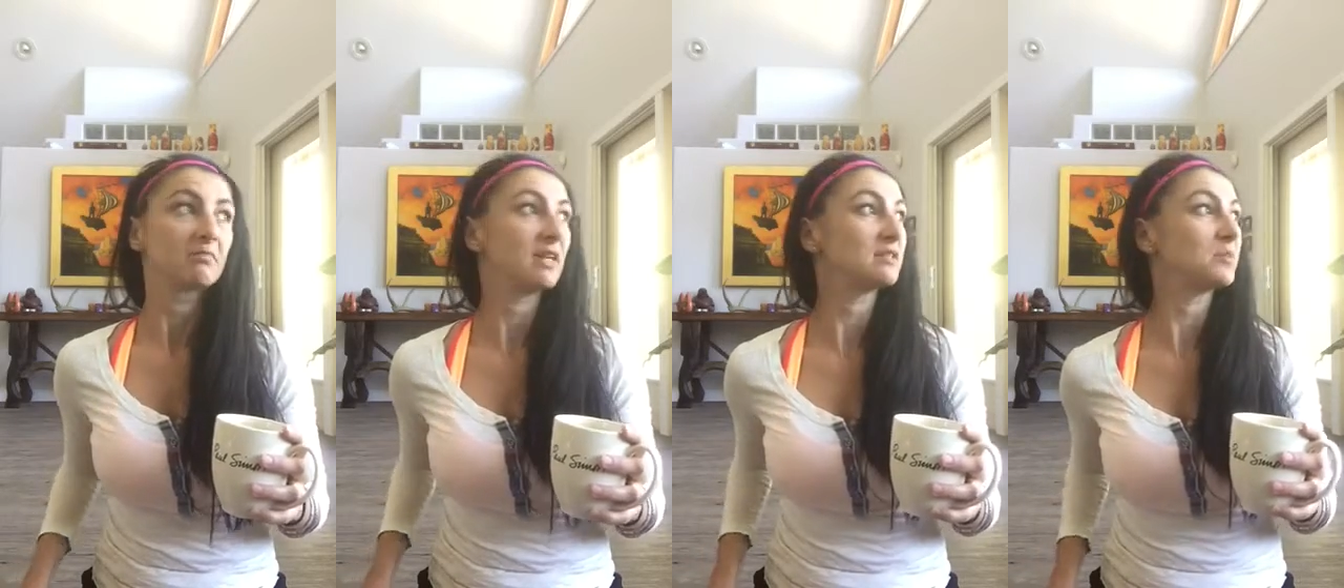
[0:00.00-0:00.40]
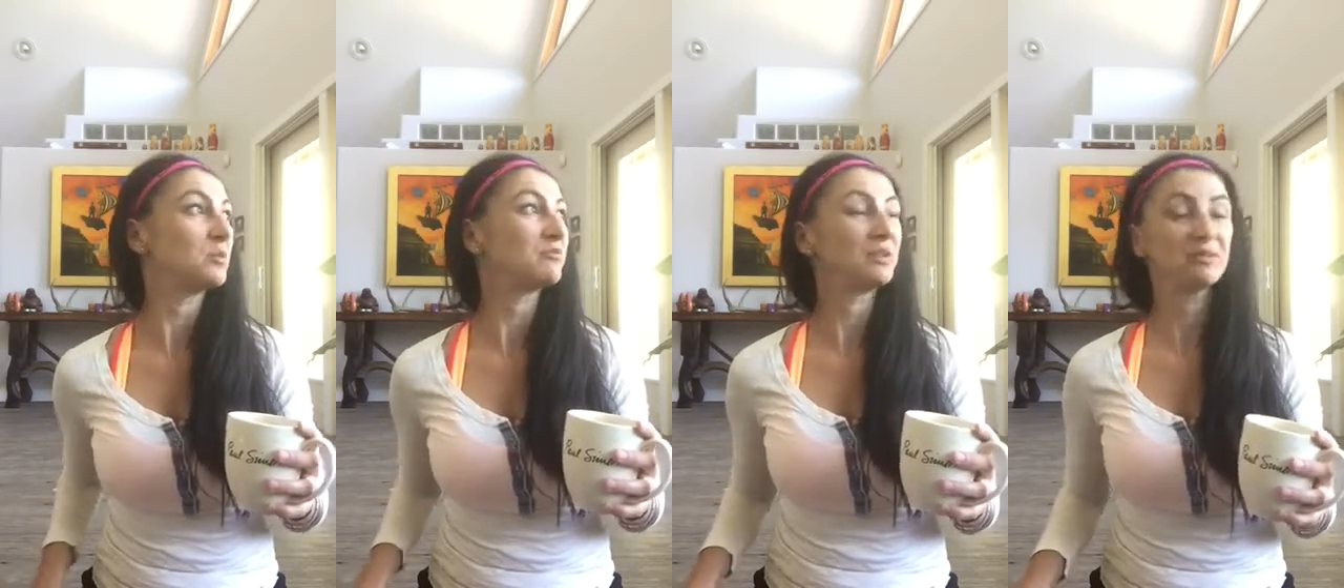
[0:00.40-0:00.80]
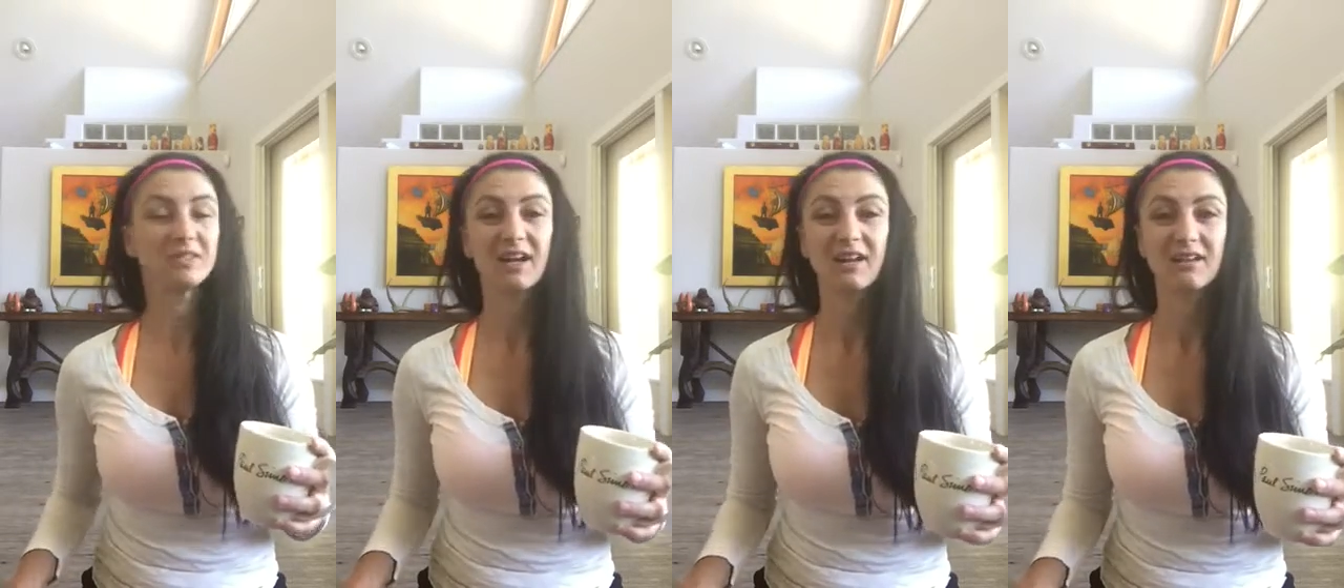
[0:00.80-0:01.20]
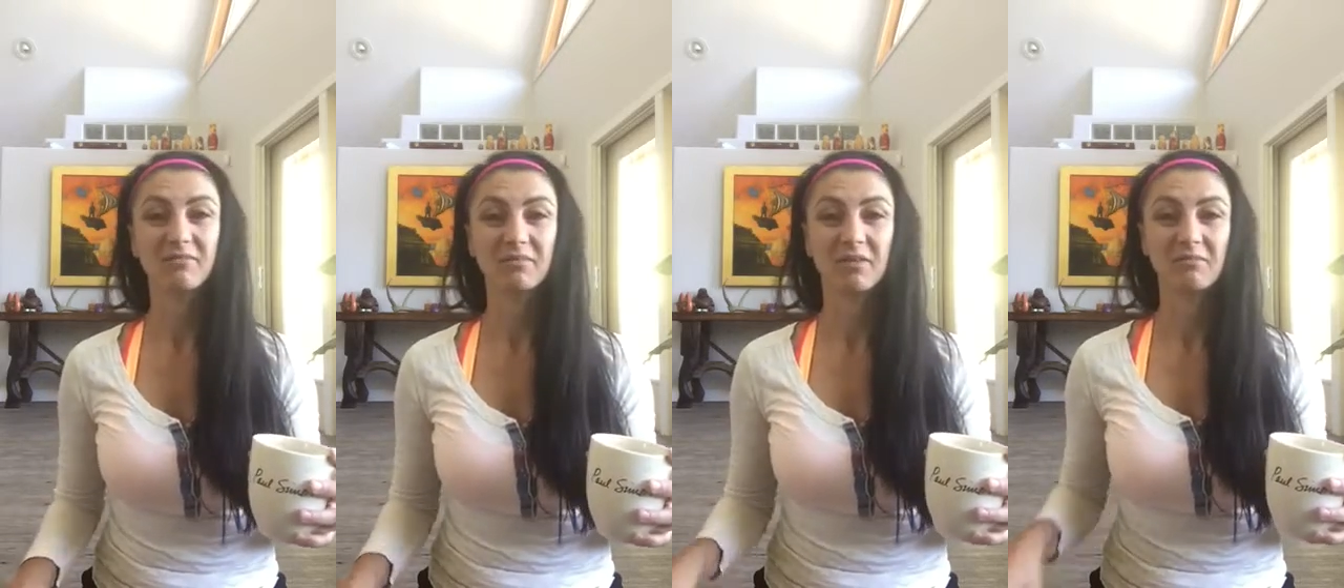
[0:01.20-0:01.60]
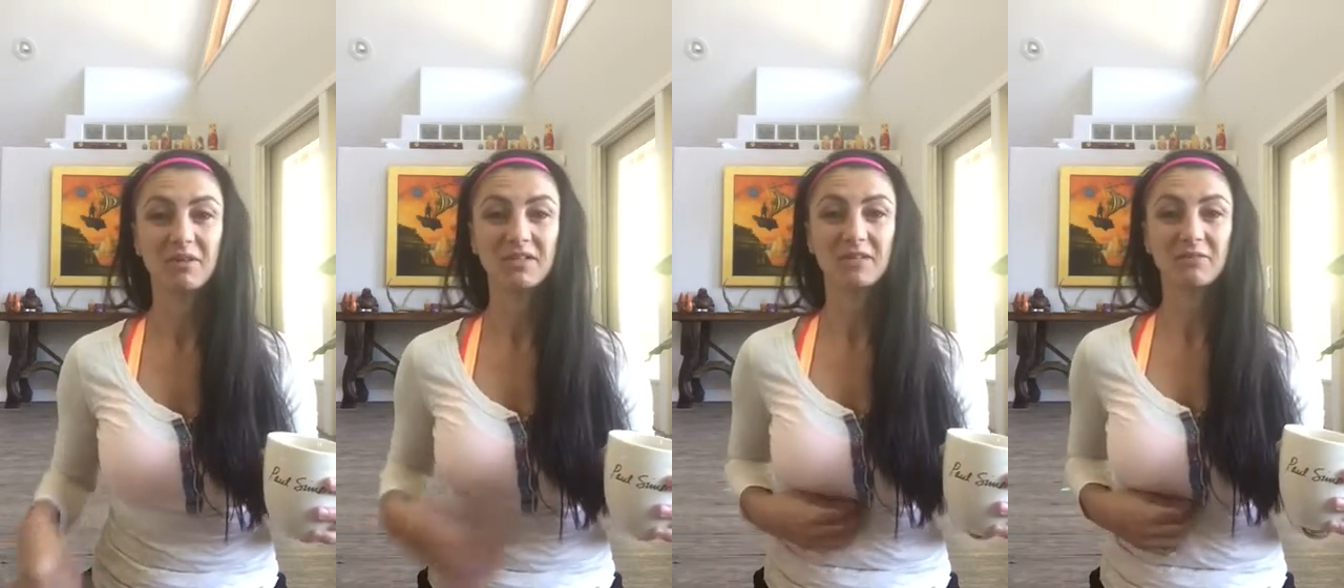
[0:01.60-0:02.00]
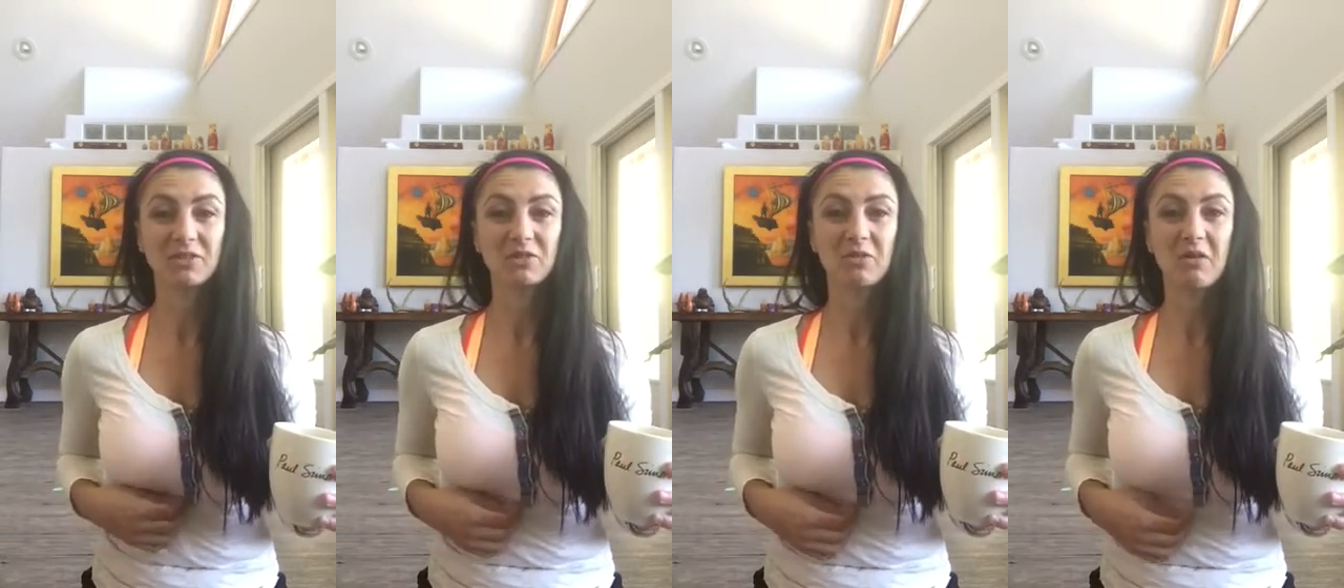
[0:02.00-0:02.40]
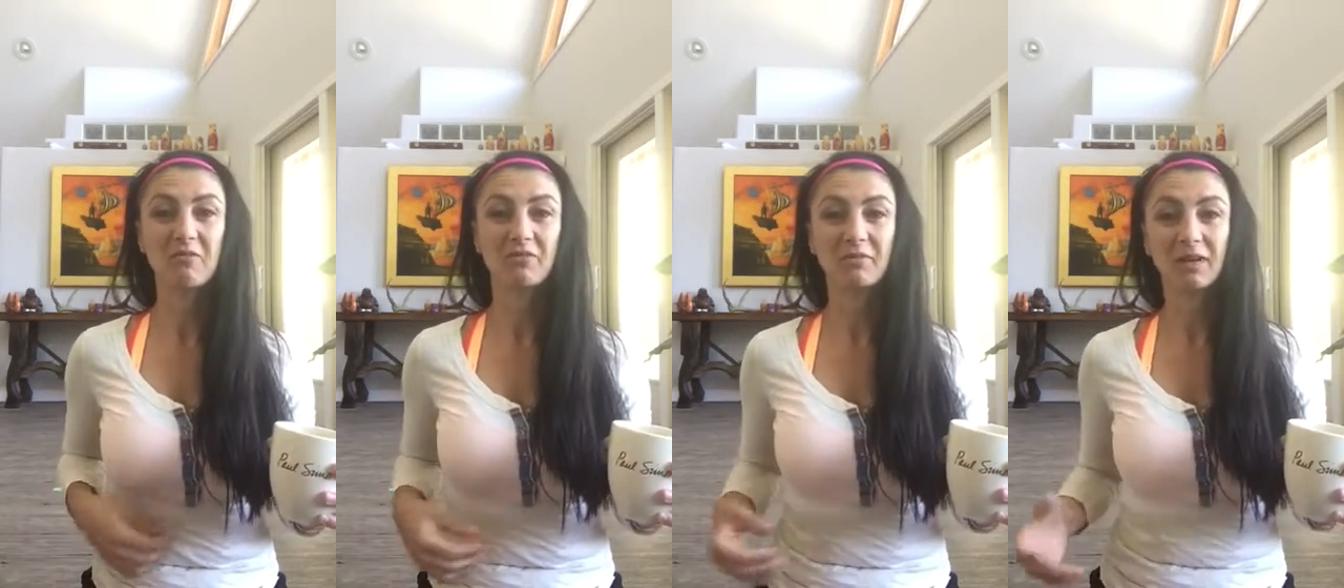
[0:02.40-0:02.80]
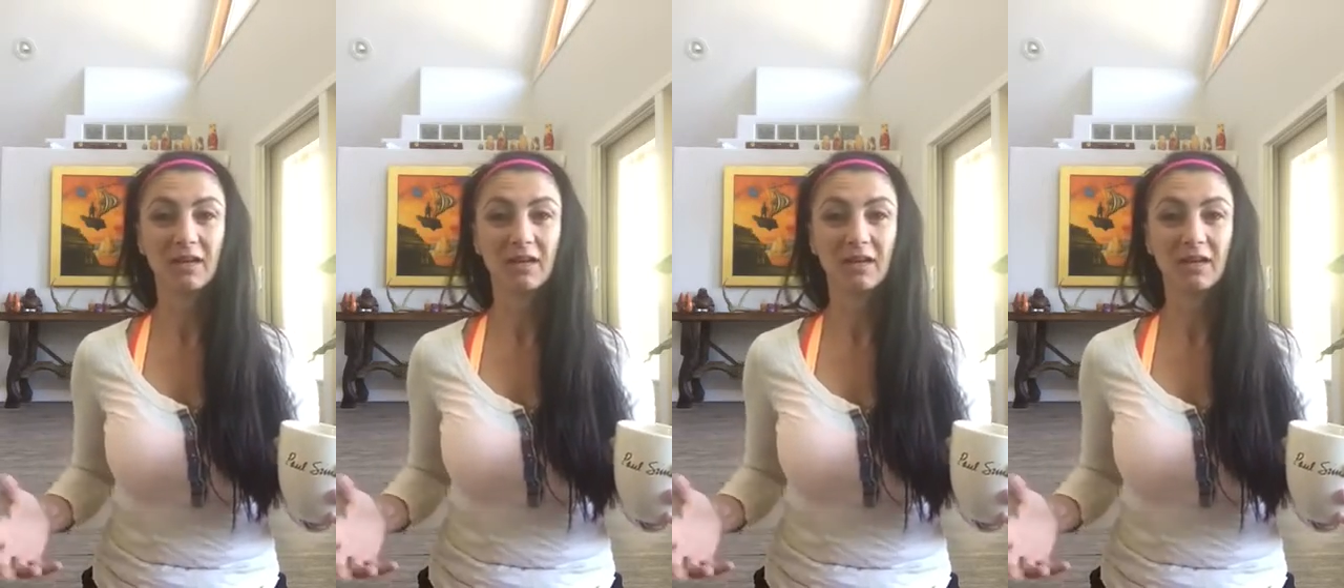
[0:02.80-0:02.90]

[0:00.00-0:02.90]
it's beautiful outside and I'm, I'm gonna take my shirt off and I'm gonna